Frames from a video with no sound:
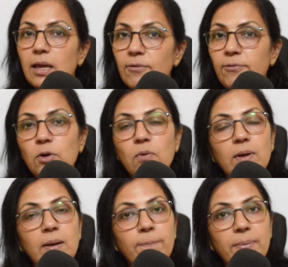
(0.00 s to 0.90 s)
If you
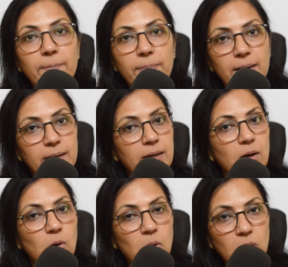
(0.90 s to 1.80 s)
will prepare
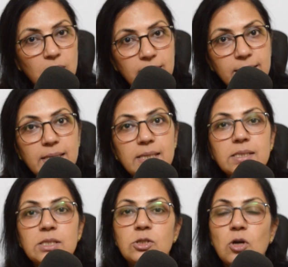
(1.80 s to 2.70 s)
all
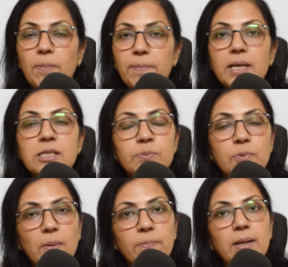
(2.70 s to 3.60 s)
these topics
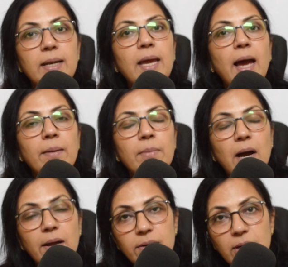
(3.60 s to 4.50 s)
properly, I am
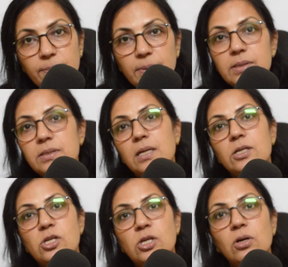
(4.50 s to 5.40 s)
one hundred
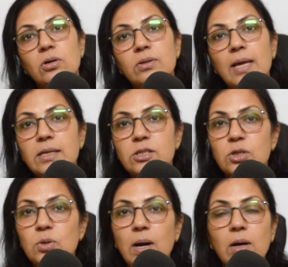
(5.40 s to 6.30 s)
percent sure that
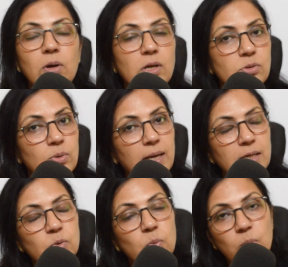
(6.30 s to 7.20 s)
you are going to
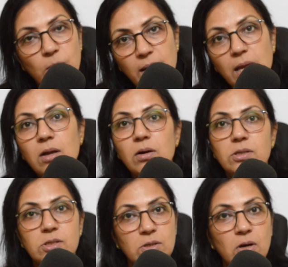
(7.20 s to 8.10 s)
get very good
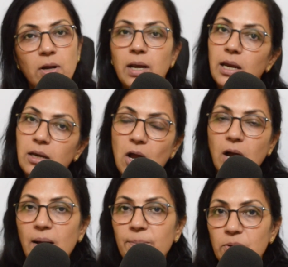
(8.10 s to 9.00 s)
score in your
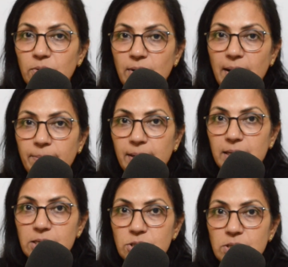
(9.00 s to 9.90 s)
computer
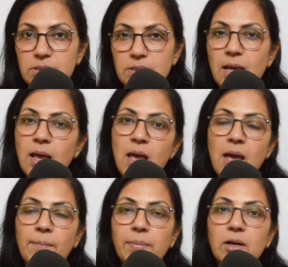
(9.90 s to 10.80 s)
applications.
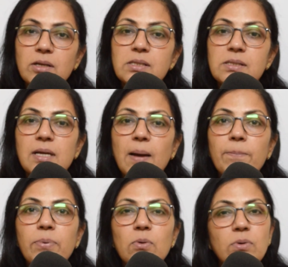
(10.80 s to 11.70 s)
Because
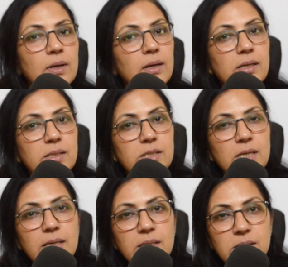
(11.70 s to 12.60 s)
computer
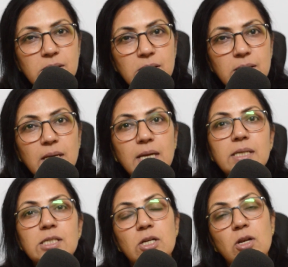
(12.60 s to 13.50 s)
just
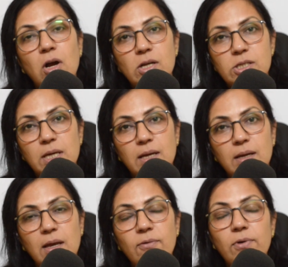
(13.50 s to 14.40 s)
needs logic.
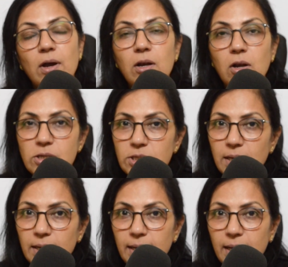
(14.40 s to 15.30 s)
If you are
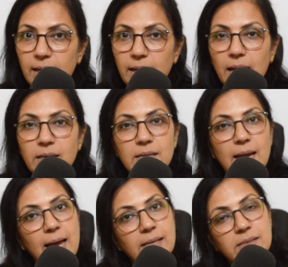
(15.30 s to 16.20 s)
logically correct
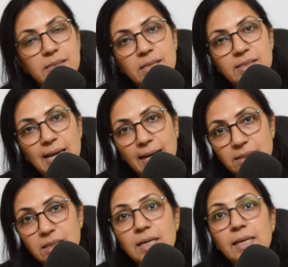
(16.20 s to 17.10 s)
and
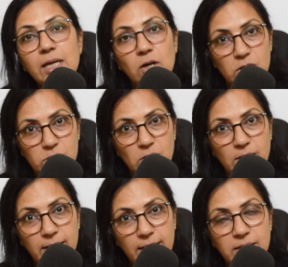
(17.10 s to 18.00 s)
syntactically also
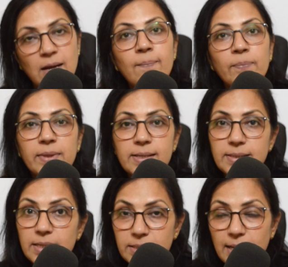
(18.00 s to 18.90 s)
correct, the
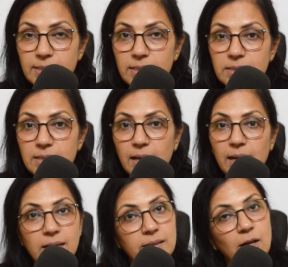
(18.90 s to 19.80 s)
syntax is
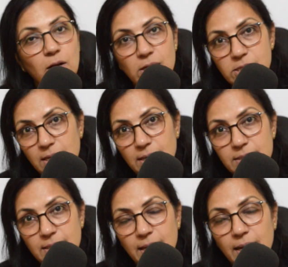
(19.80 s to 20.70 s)
correct, the logic
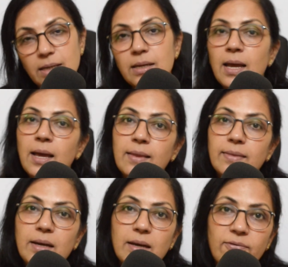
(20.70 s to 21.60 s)
is correct,
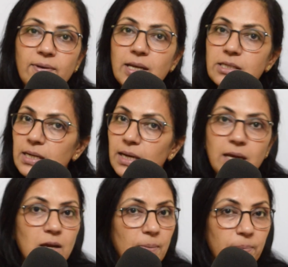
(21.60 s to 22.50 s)
then
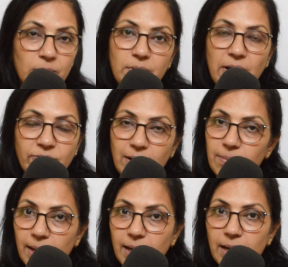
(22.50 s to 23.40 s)
definitely your program will
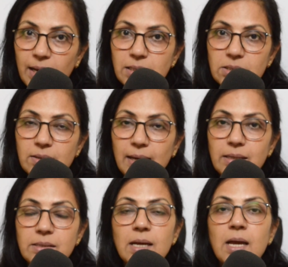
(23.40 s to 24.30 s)
be correct, right?